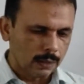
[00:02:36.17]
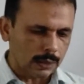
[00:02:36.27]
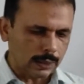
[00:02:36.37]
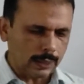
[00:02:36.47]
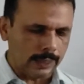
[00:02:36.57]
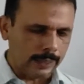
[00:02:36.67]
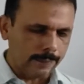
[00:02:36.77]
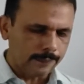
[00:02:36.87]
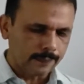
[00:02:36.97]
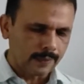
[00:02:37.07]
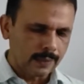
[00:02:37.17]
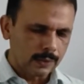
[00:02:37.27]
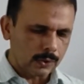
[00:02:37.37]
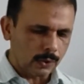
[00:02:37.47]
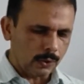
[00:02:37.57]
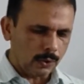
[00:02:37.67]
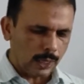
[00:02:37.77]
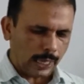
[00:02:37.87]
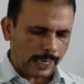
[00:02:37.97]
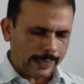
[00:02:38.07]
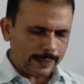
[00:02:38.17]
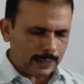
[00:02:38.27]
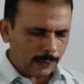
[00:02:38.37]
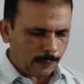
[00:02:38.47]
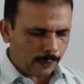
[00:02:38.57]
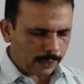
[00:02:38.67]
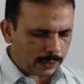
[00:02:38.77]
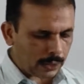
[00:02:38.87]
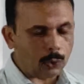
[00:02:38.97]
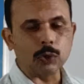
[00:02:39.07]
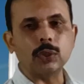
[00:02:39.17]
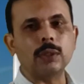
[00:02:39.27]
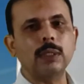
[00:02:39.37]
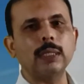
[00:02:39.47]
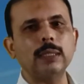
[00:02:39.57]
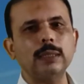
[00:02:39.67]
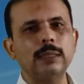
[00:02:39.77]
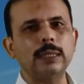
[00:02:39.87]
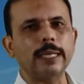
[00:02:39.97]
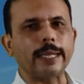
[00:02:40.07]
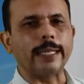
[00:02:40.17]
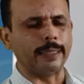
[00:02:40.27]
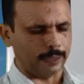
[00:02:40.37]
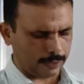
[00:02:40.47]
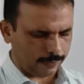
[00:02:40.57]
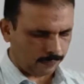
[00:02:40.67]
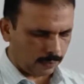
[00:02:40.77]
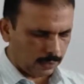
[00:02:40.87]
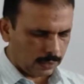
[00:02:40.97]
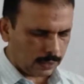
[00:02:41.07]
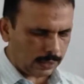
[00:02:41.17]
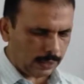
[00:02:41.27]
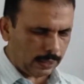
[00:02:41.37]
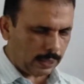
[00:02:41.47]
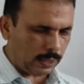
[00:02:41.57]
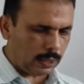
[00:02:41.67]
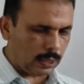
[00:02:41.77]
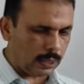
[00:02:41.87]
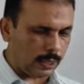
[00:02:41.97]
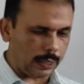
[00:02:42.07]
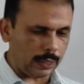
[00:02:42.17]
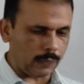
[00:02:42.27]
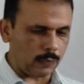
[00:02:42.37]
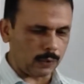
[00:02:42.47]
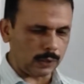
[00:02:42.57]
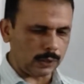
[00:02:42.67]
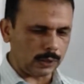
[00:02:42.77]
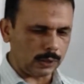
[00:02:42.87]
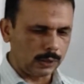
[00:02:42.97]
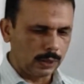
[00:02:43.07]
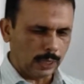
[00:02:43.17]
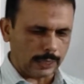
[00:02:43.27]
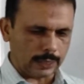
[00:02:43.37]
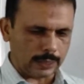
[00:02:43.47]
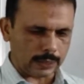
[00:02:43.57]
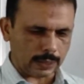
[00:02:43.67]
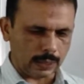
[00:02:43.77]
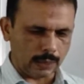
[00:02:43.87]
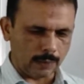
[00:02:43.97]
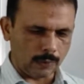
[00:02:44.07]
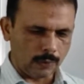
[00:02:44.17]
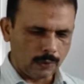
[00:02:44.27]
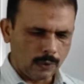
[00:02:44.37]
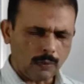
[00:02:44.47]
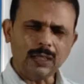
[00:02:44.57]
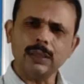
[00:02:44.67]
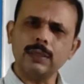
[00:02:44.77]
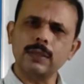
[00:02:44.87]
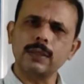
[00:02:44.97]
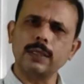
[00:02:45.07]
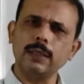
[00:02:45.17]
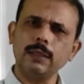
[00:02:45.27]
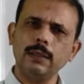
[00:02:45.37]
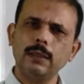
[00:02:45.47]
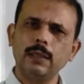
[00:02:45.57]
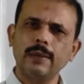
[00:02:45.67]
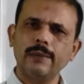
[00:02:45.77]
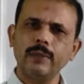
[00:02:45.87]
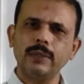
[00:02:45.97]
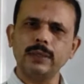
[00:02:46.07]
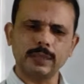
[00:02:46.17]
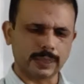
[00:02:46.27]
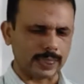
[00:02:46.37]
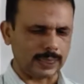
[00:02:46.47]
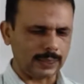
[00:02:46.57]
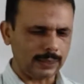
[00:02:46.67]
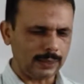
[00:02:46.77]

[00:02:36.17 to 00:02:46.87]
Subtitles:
Suddenly, so identify the questions in it. Suddenly he heard a voice at his elbow. What's it, son? What's it, son?